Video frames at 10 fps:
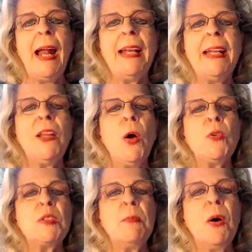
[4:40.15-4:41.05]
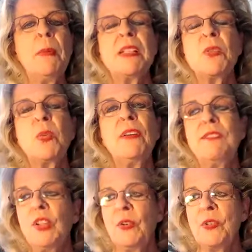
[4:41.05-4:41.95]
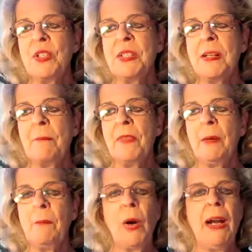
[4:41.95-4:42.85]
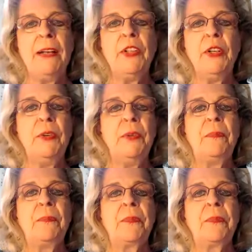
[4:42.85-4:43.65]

and in those moments, we've learned something brand new.